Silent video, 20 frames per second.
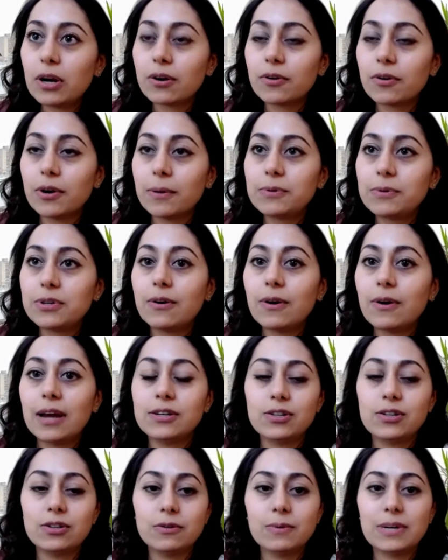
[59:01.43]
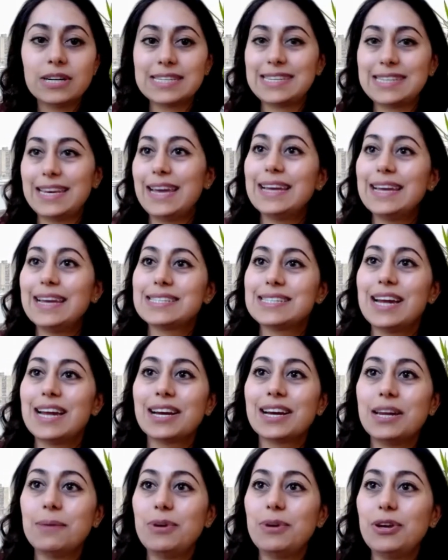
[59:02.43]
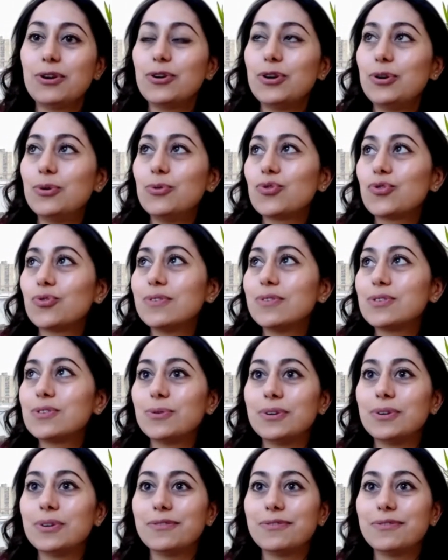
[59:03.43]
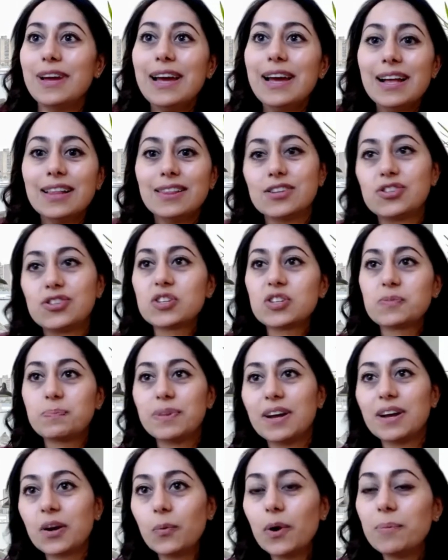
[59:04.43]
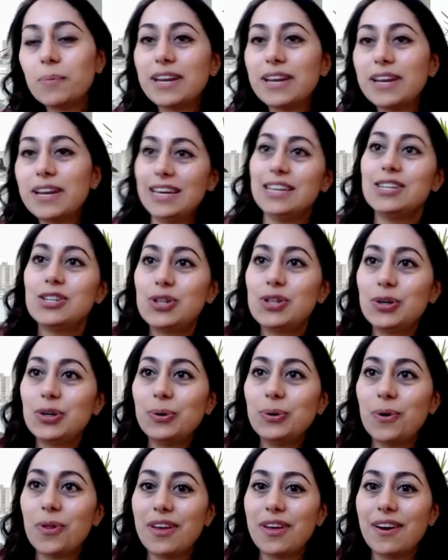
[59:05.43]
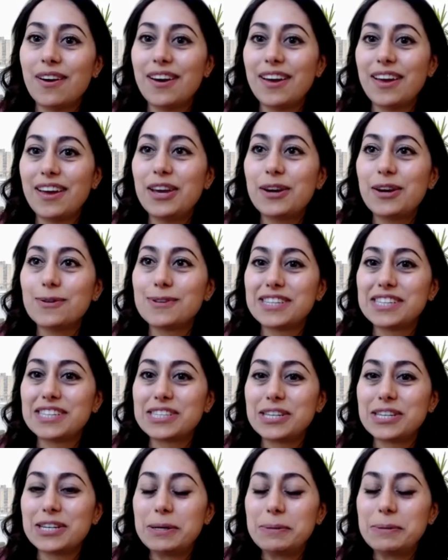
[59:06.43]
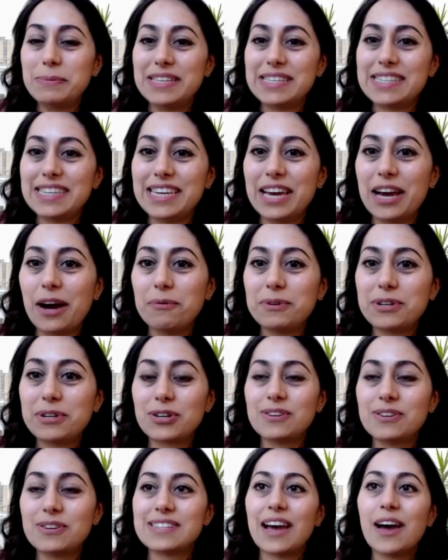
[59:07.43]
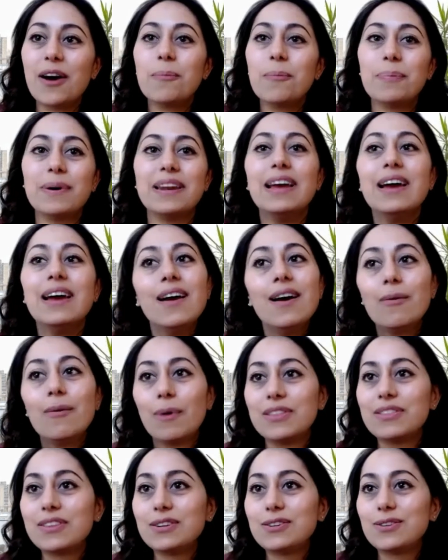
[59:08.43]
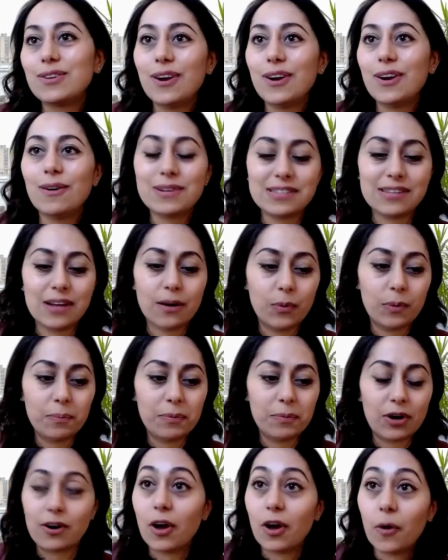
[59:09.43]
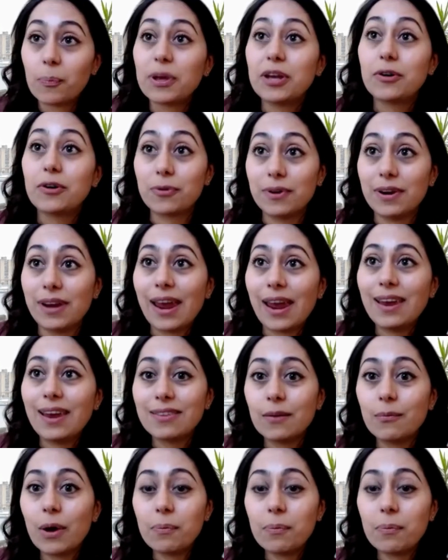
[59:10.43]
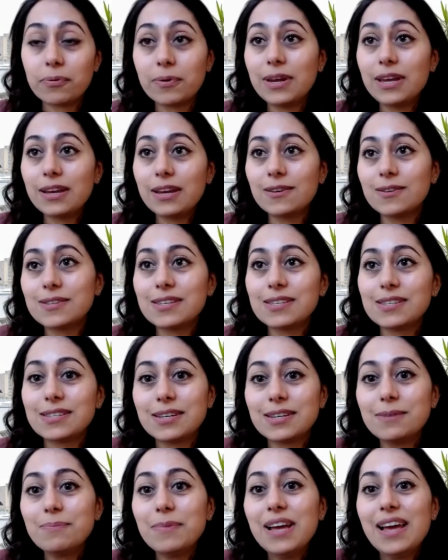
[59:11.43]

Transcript: crypto. I do want to say it's not going to be your usual sort of, let's just plug women into the ecosystem and see how it turns out. But one thing to note is that women are helping create the Web3 ecosystem.